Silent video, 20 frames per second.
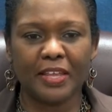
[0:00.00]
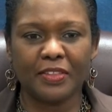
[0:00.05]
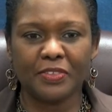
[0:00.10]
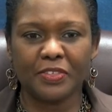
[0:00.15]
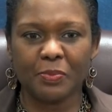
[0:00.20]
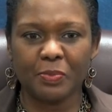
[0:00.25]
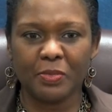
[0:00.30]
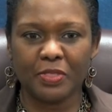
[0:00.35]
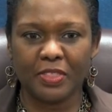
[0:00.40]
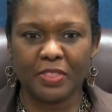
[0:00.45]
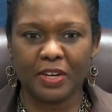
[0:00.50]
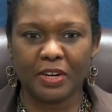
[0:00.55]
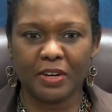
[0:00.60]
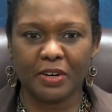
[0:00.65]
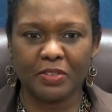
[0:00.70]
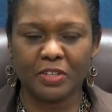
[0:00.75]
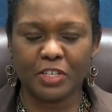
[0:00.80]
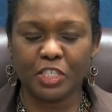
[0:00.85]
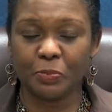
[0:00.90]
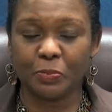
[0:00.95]
get
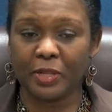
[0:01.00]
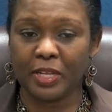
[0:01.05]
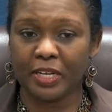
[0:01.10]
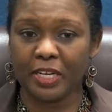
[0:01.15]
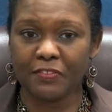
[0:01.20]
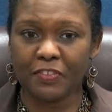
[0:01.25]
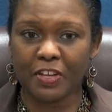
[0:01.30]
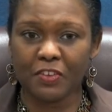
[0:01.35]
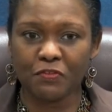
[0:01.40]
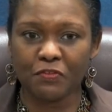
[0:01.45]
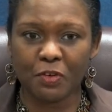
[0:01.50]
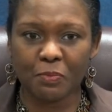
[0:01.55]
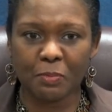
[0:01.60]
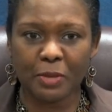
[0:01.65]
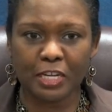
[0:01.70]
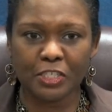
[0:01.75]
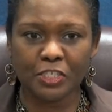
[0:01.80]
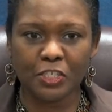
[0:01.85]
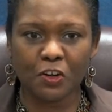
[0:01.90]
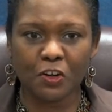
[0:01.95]
there's plenty of
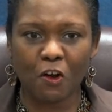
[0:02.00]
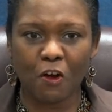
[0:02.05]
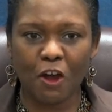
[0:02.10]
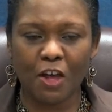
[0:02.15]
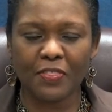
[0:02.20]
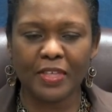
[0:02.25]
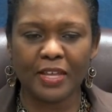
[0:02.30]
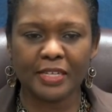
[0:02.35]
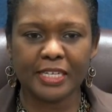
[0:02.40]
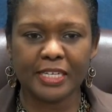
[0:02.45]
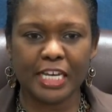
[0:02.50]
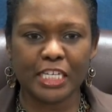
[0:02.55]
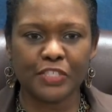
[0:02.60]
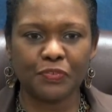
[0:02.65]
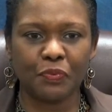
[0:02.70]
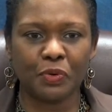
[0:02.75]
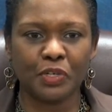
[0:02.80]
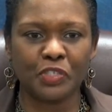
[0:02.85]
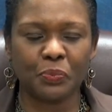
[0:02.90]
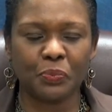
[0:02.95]
information on that
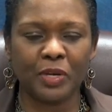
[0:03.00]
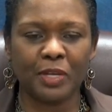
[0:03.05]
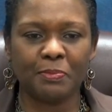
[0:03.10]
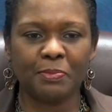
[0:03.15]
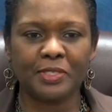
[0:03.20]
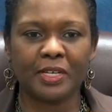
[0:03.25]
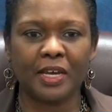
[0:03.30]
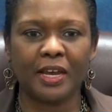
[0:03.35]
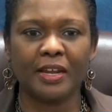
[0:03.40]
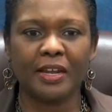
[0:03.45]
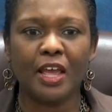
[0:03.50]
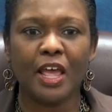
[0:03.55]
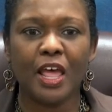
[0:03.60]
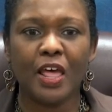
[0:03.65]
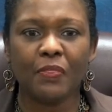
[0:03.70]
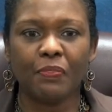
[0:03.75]
task force website.